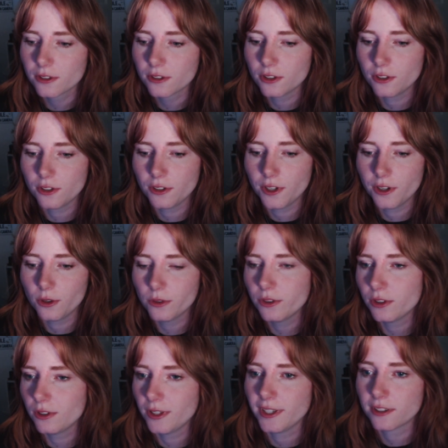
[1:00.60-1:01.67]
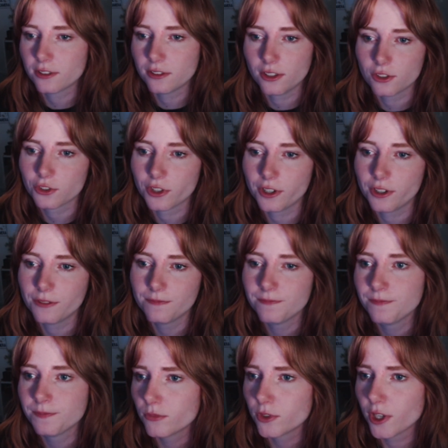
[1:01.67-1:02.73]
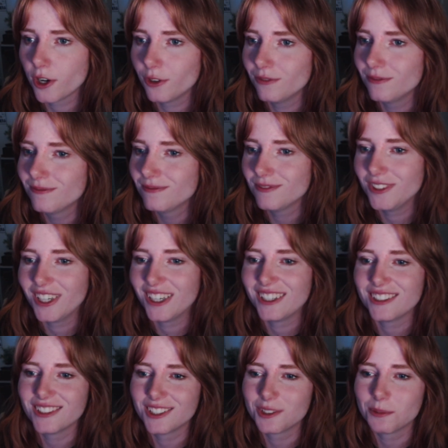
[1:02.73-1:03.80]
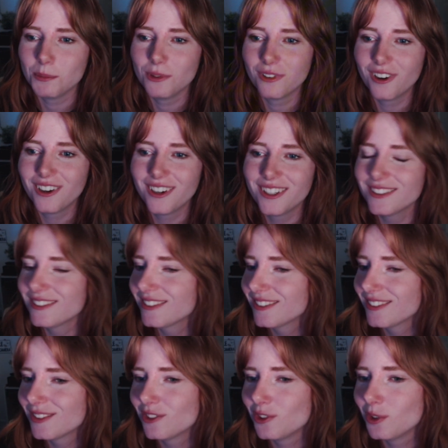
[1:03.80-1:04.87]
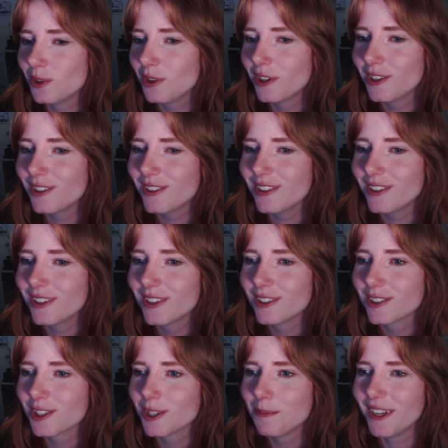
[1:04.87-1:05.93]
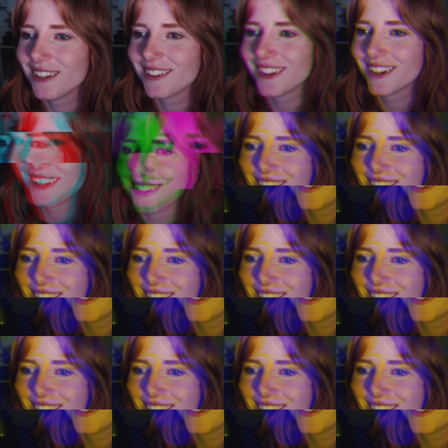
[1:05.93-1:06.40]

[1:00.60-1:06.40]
good to know the Linux distro. So yeah, let's move on to the command line.